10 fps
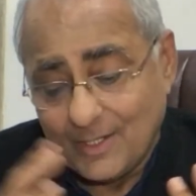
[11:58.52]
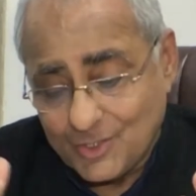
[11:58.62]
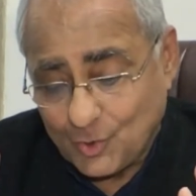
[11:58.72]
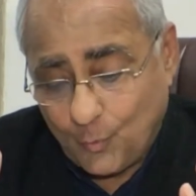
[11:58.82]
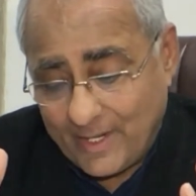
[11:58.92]

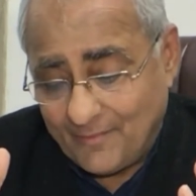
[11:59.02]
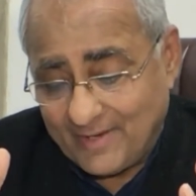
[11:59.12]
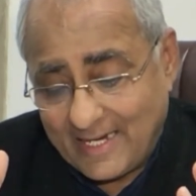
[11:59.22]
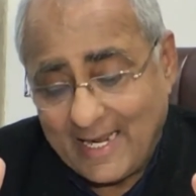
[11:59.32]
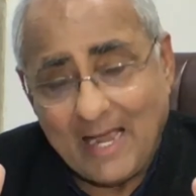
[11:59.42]
So we
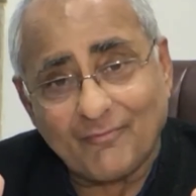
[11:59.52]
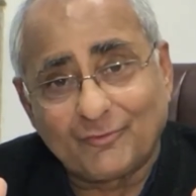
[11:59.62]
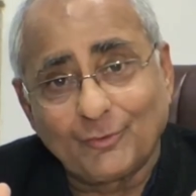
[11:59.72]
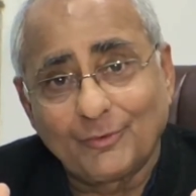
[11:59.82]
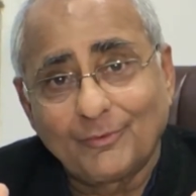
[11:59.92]
really have
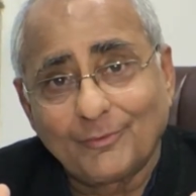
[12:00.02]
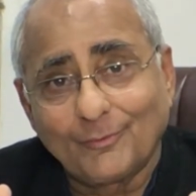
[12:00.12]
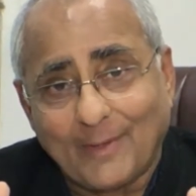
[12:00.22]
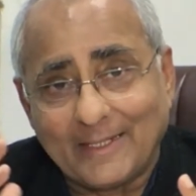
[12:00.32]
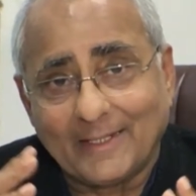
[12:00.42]
to
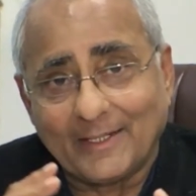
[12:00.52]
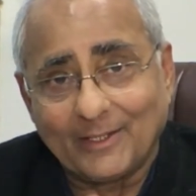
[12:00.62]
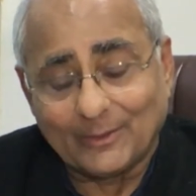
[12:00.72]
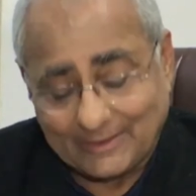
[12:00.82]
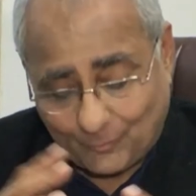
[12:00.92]
wonder,
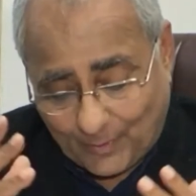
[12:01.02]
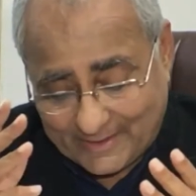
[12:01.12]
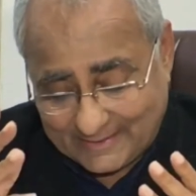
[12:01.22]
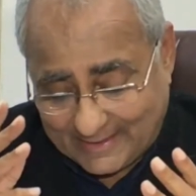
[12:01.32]
that what is the